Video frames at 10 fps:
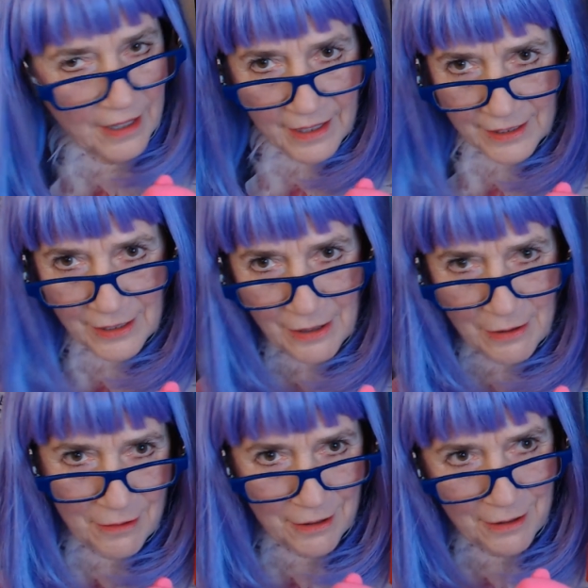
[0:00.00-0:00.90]
you know,
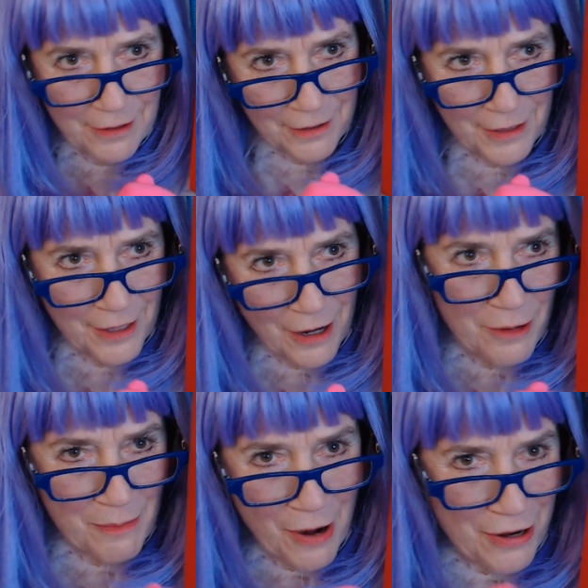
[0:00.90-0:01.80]
our
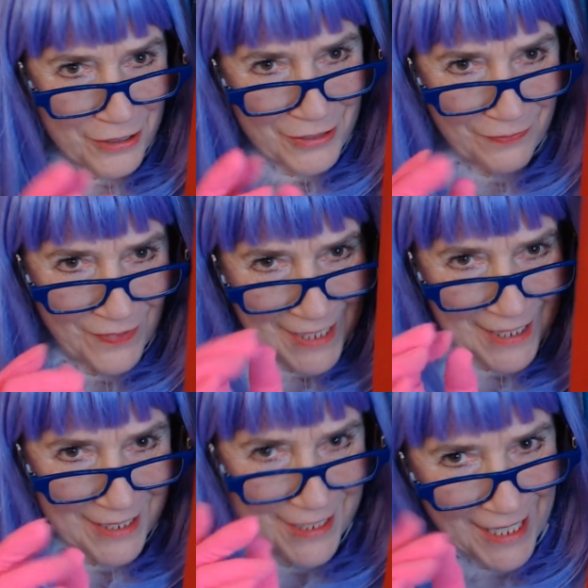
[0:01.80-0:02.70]
Mars and
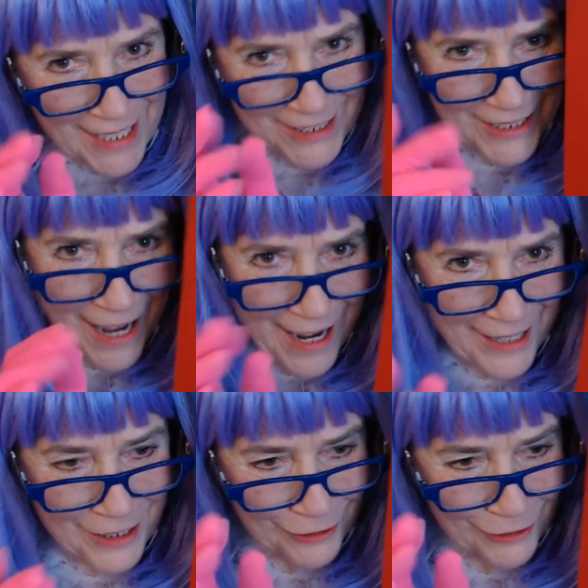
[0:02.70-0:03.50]
Venus sextile.